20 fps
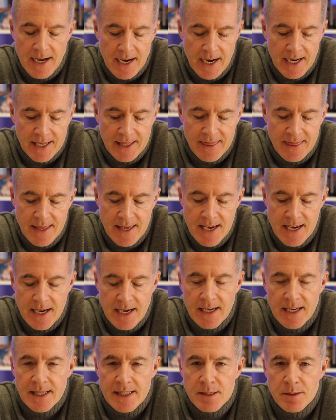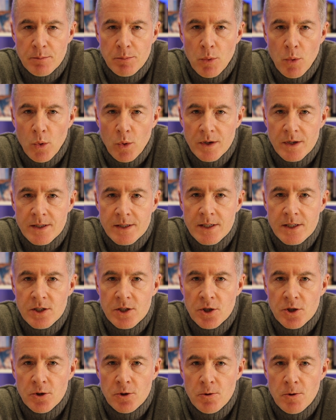I think it's important
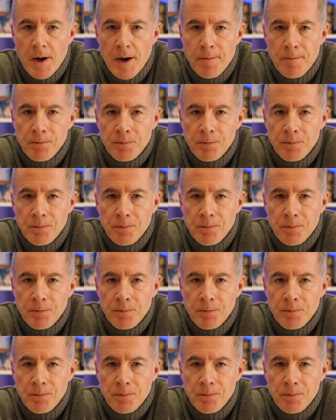to